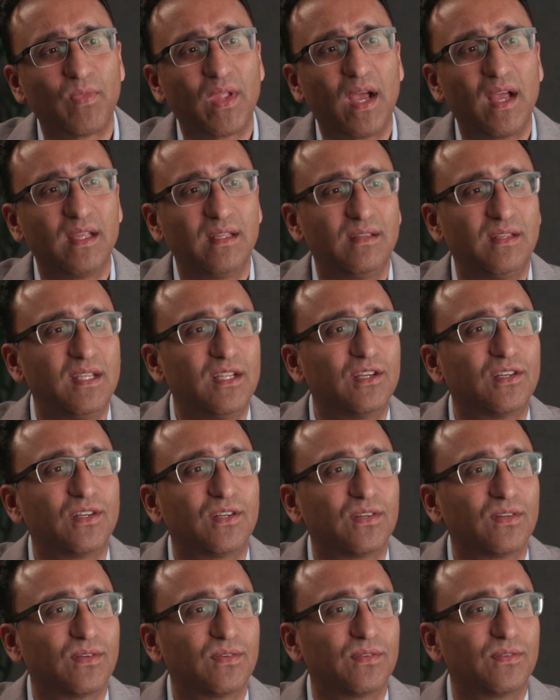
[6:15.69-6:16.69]
I
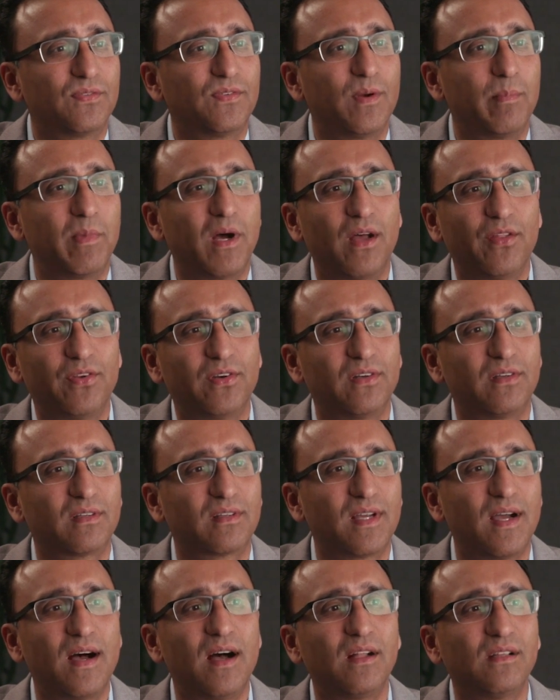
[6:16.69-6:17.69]
hear from other
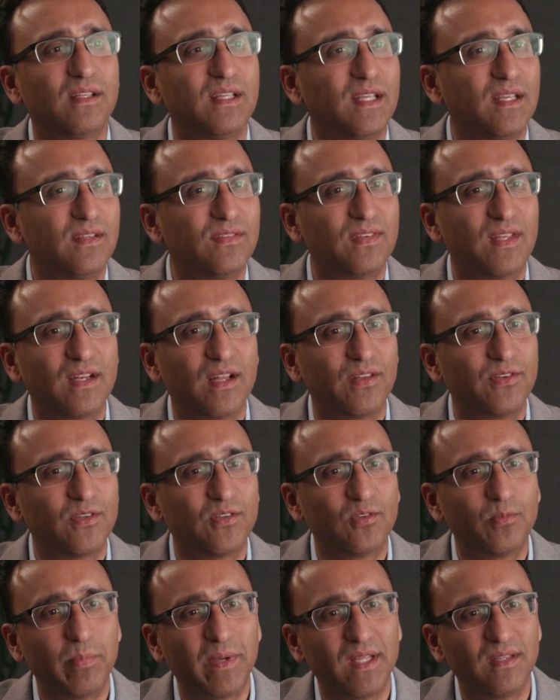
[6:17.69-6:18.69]
colleagues in
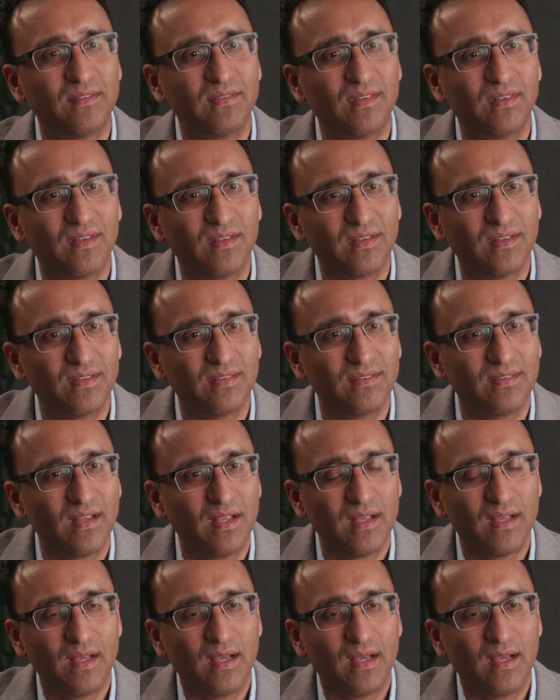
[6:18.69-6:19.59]
other spaces